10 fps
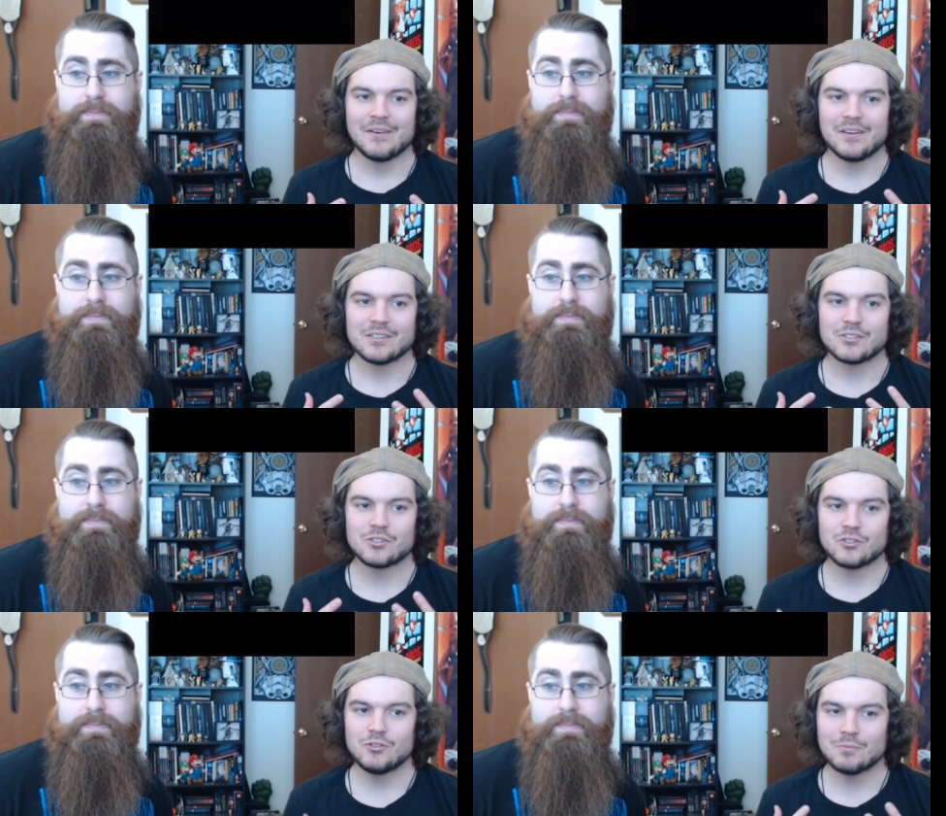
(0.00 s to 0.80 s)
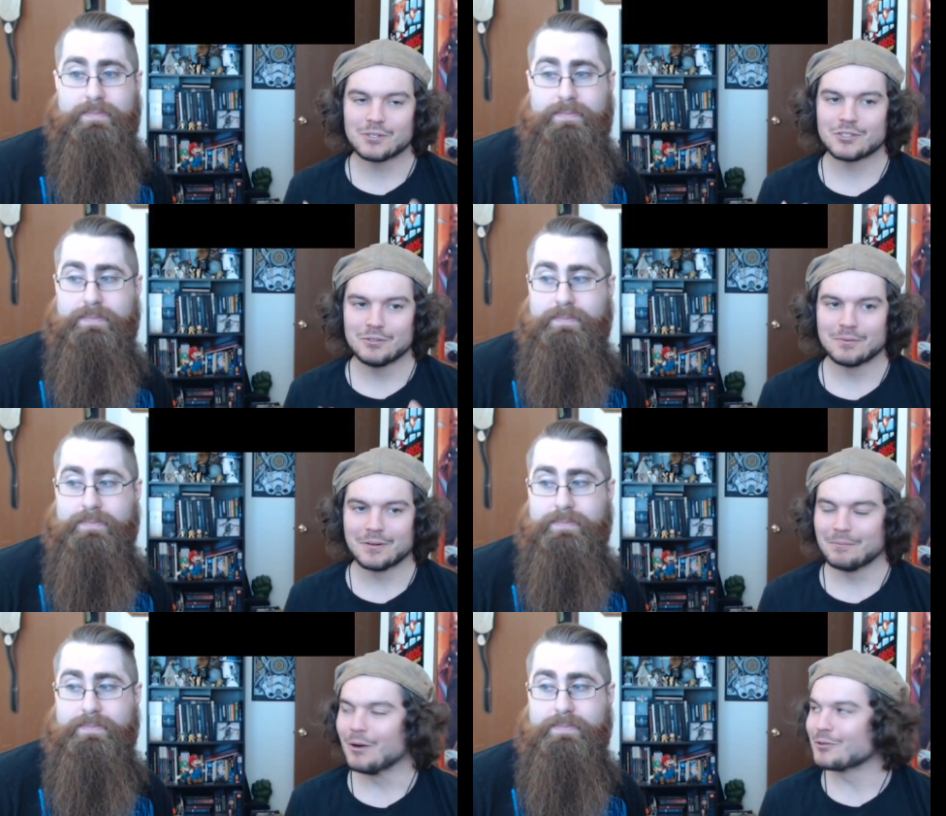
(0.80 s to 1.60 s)
Speaker 1: super, super
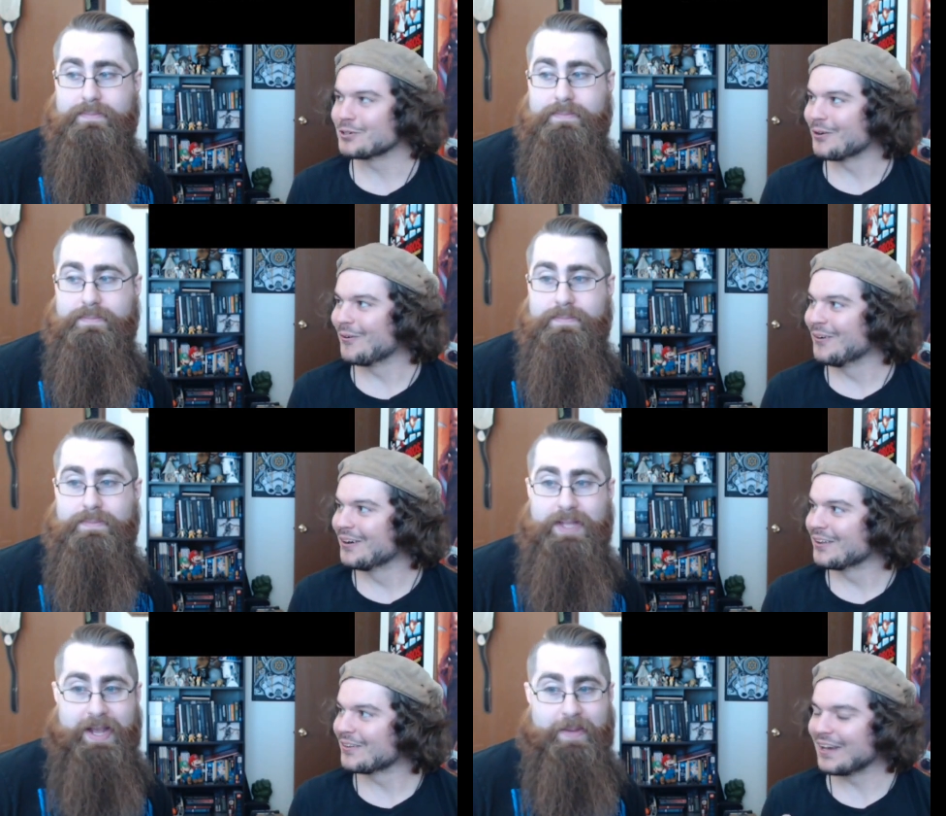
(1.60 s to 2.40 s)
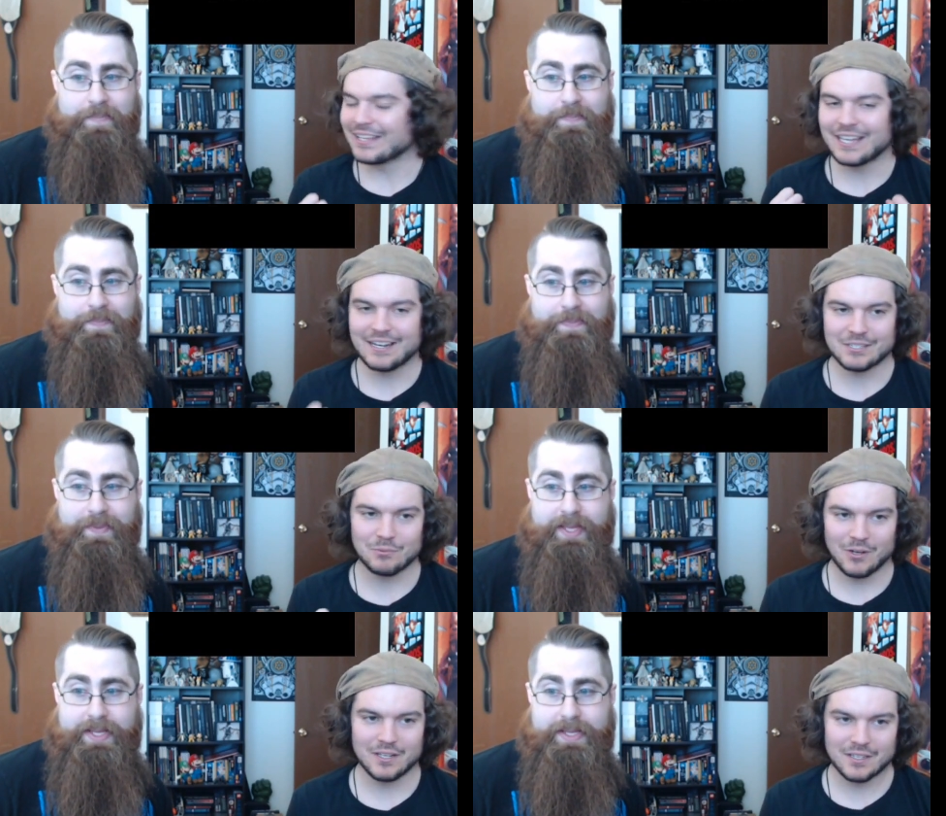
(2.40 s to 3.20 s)
emotional. Yeah. Like, that is
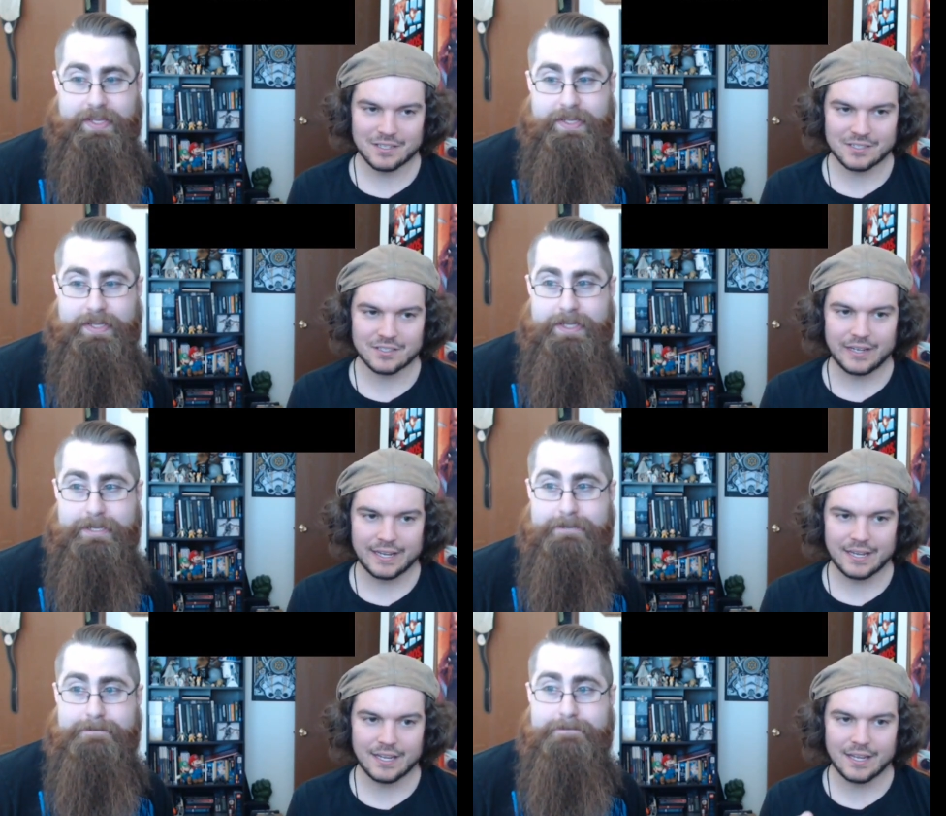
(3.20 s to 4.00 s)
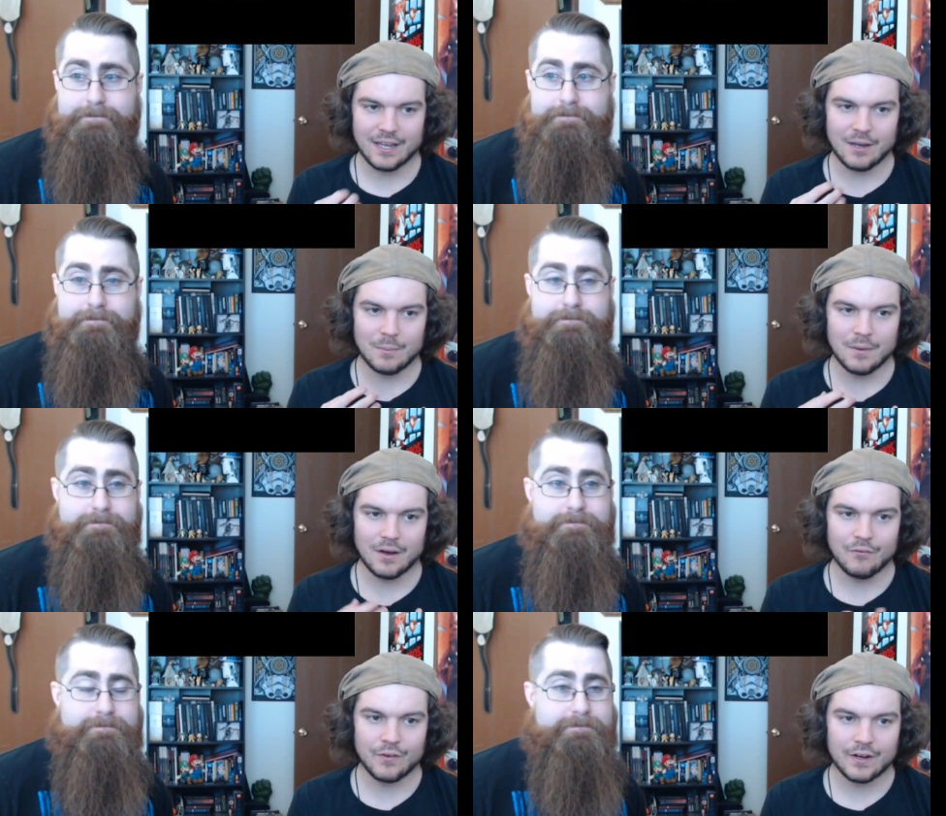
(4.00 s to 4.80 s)
what this, like, am
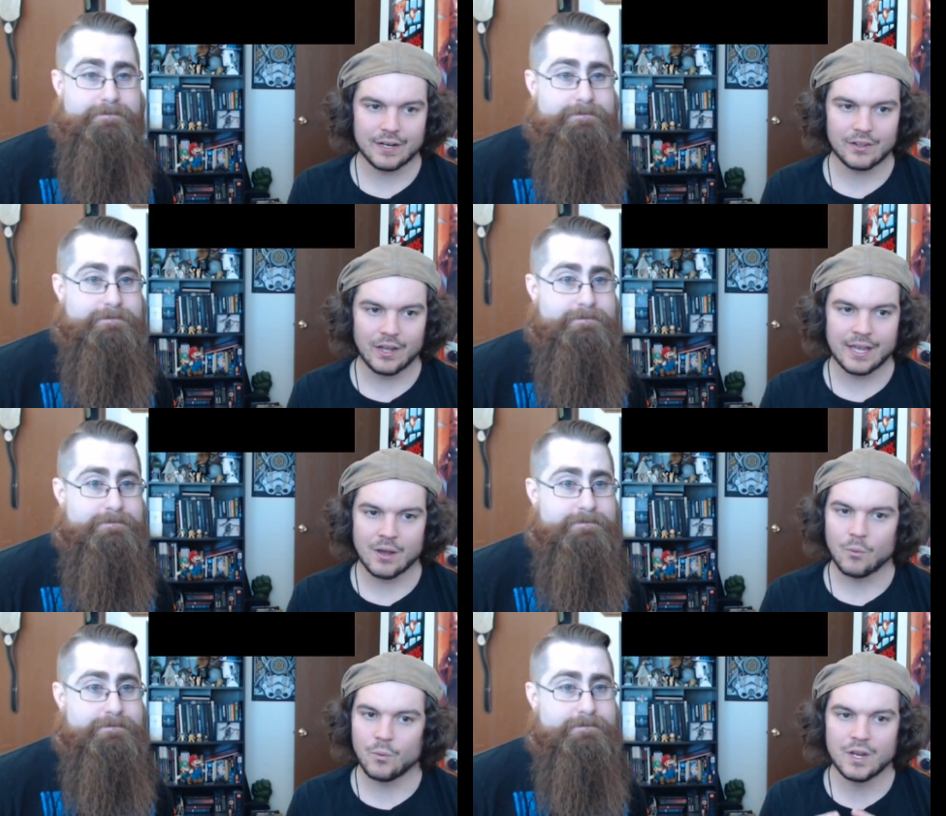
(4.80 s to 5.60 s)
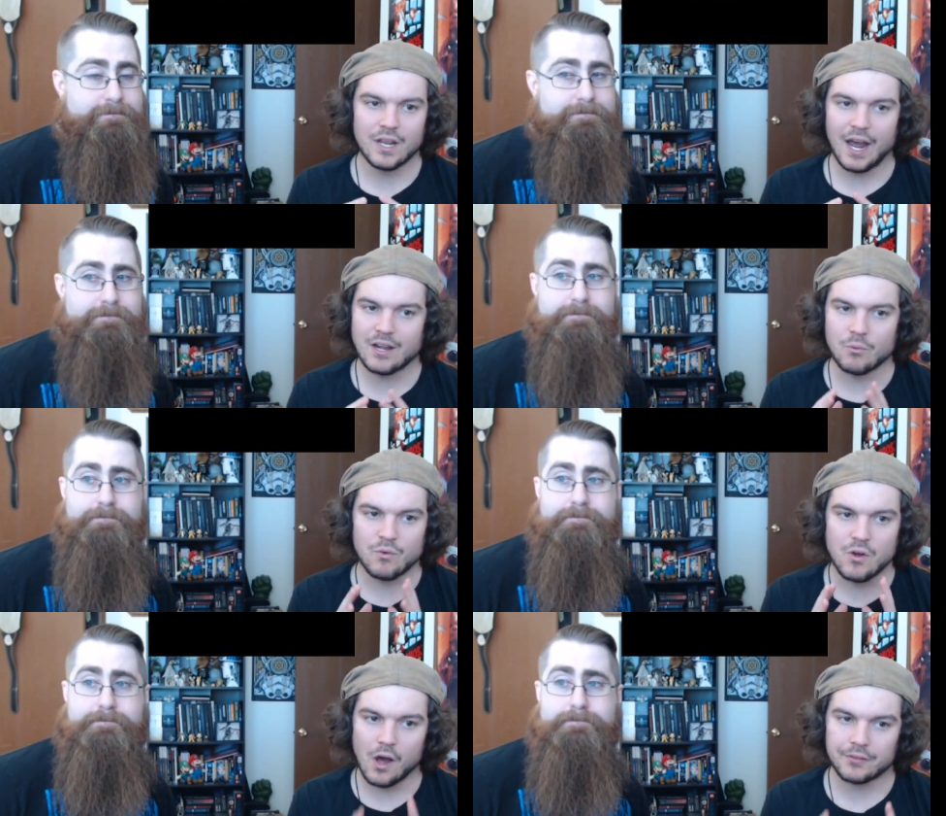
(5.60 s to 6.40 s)
a very, like, we, I know
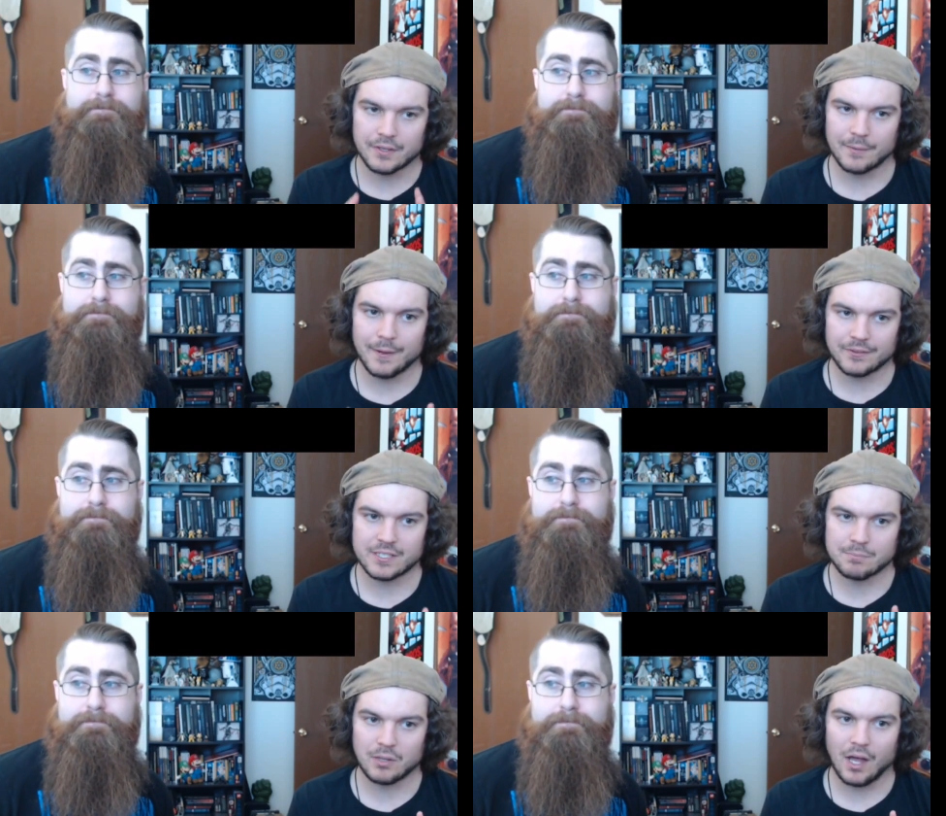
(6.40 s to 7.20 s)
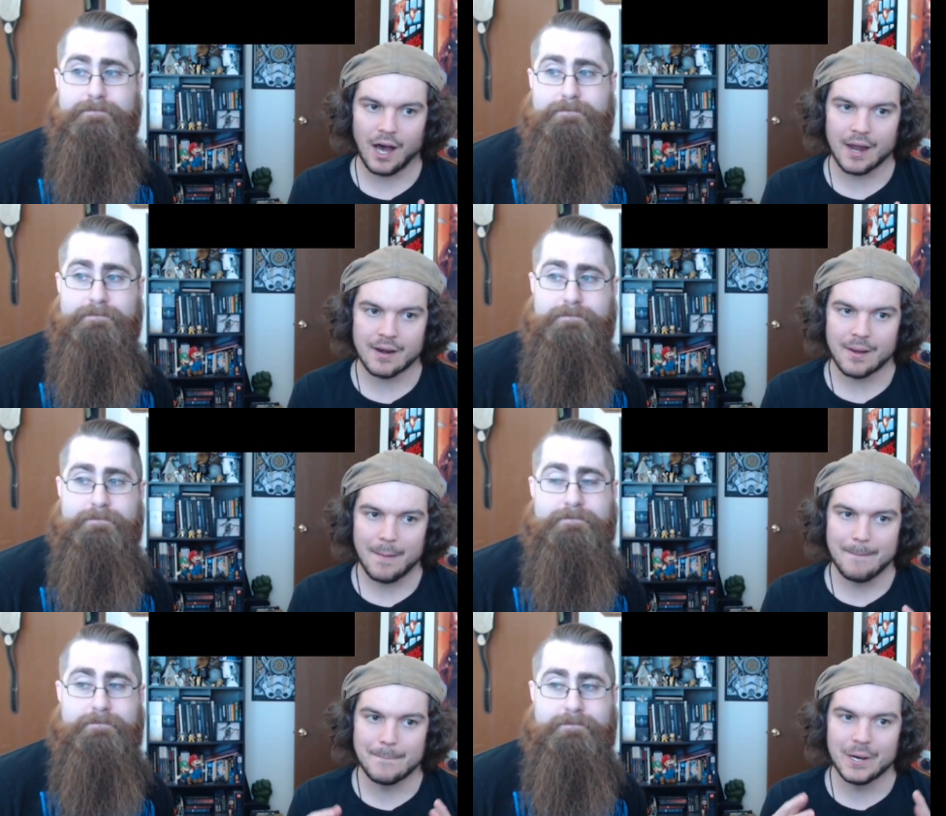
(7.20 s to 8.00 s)
nothing about this plot,
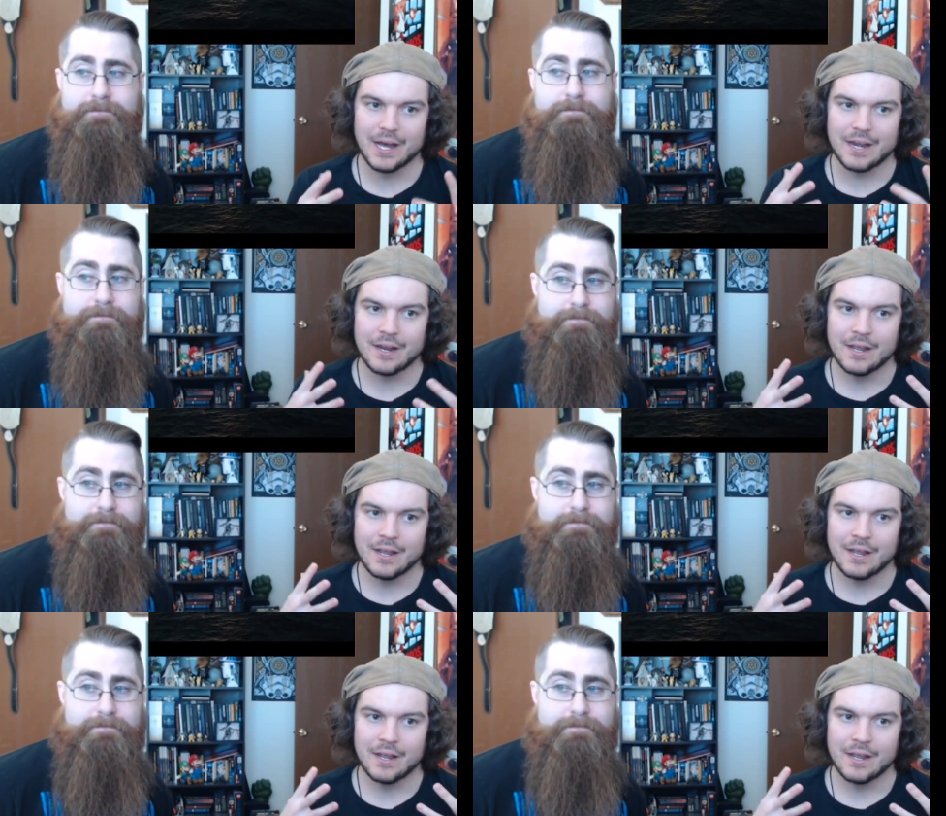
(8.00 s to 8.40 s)
but,